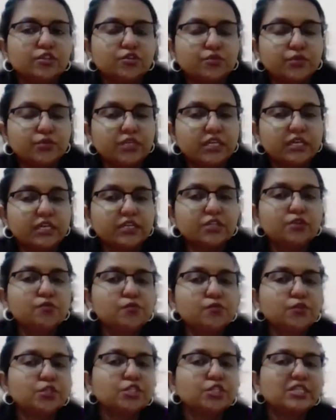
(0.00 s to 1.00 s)
Jr.
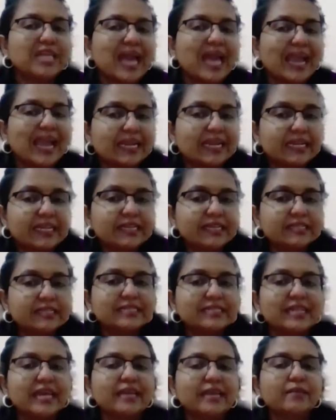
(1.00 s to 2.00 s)
used
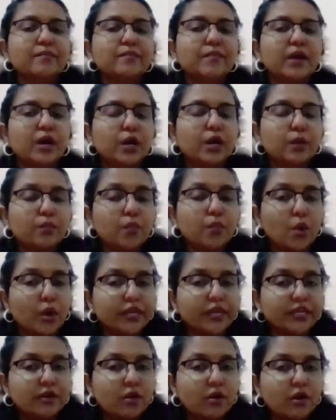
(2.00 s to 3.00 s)
tactics like
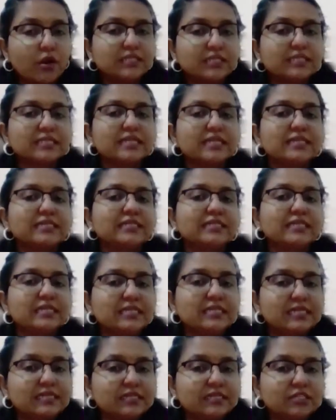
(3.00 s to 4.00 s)
boycotts and
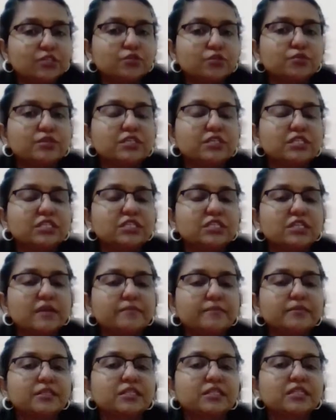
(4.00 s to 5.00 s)
sit-ins to
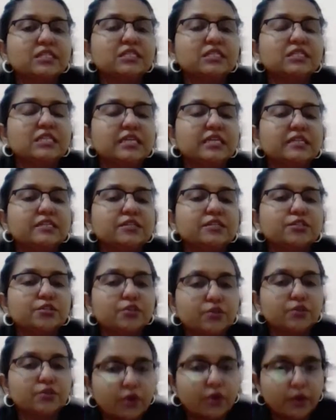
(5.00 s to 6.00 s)
disrupt the status
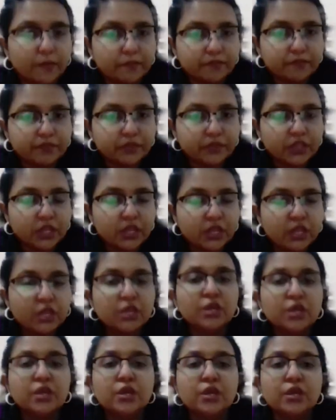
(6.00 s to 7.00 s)
quo.
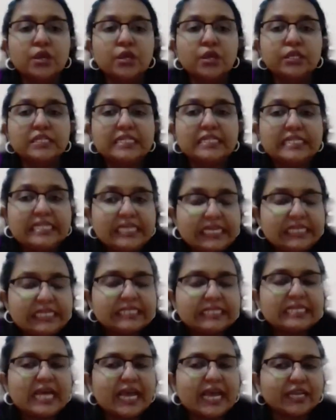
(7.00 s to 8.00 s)

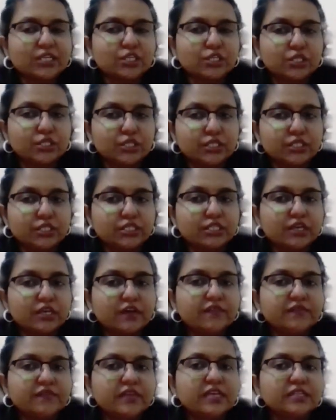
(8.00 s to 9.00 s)
These actions
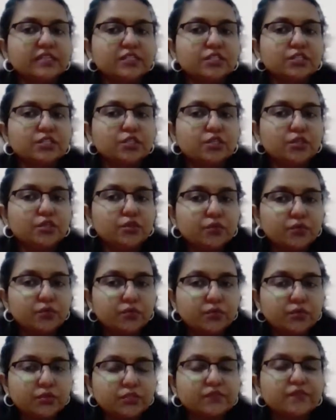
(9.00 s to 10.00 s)
served as
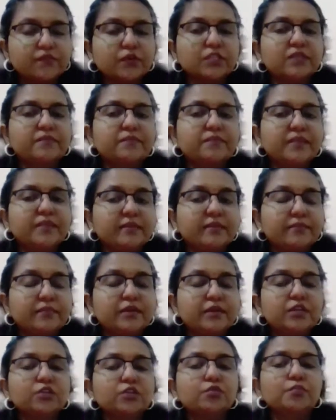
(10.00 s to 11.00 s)
cues for the
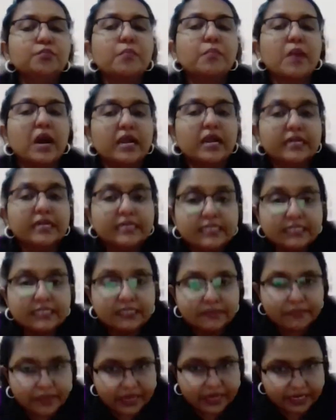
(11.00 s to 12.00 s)
people to
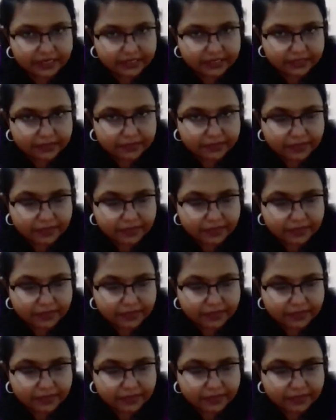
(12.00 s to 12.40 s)
participate,